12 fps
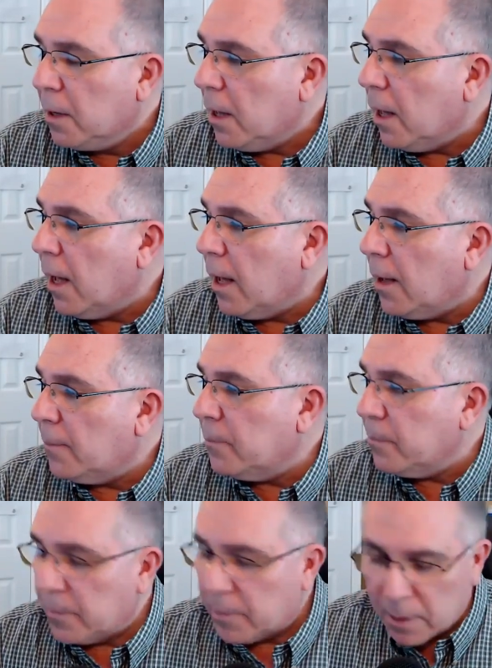
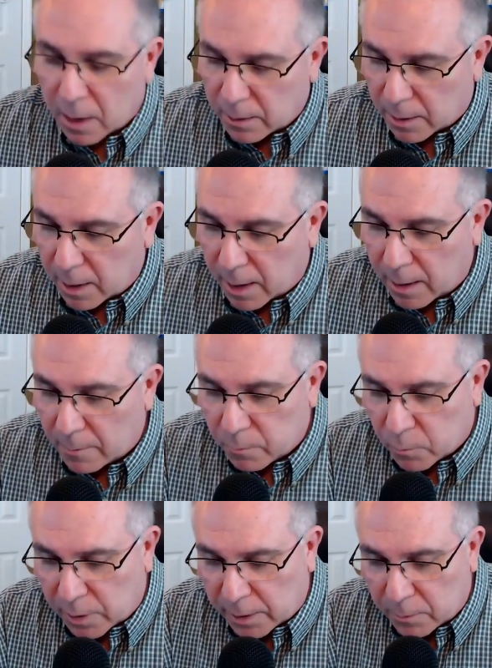I
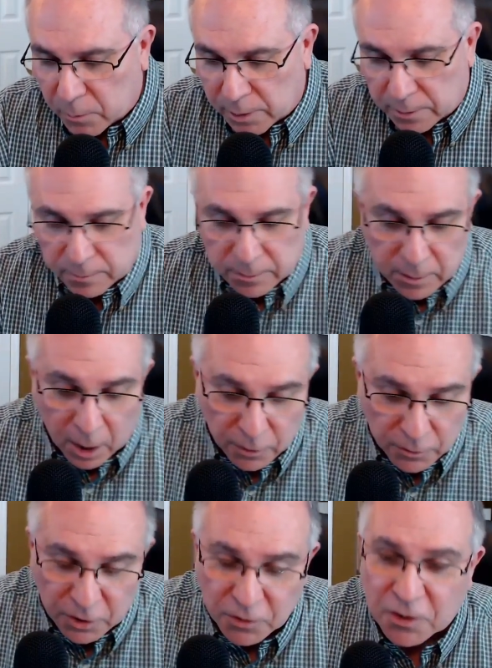want to
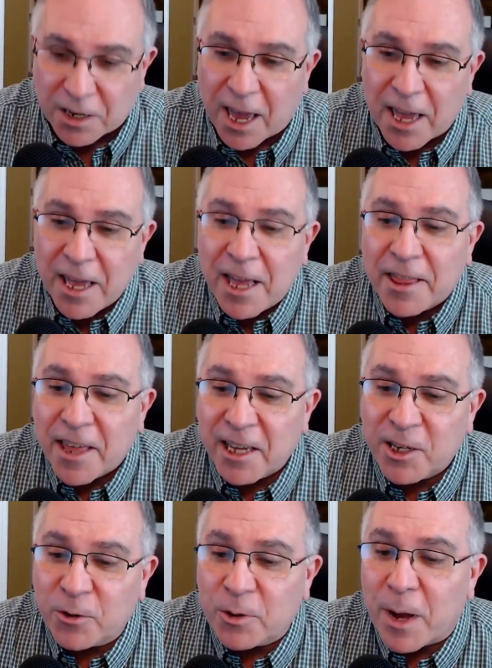also say
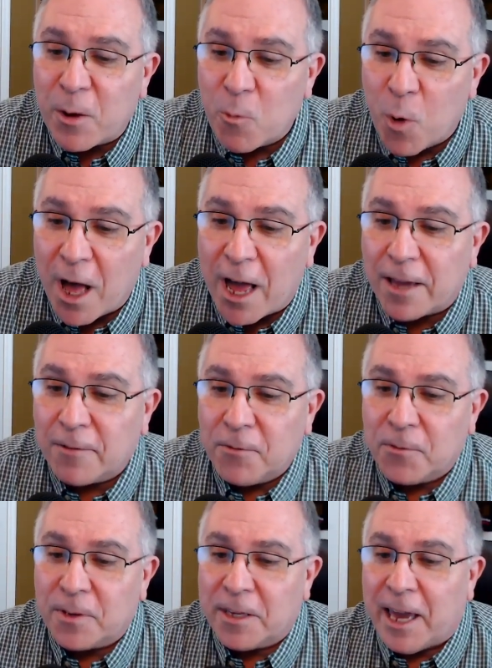thank you to my wife,